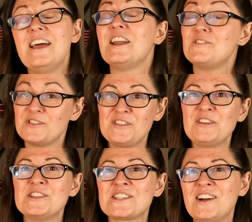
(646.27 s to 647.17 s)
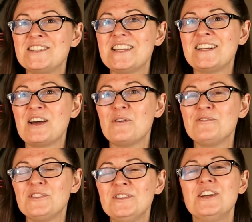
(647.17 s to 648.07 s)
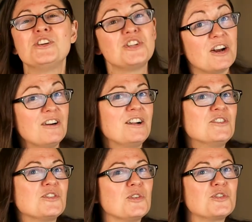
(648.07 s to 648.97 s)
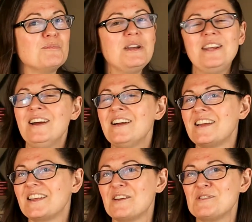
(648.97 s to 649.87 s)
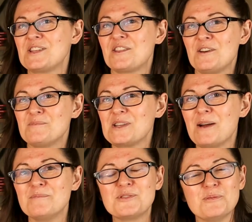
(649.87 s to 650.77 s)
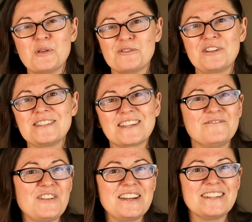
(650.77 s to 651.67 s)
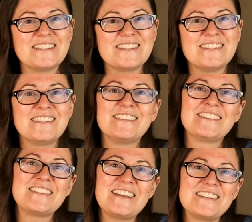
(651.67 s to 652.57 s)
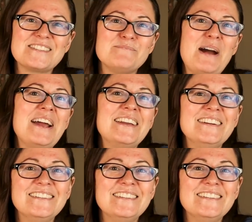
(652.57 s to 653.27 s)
And if you found this content helpful, share it on your social media and give us a thumbs up so more friends can find us. Thanks. Bye.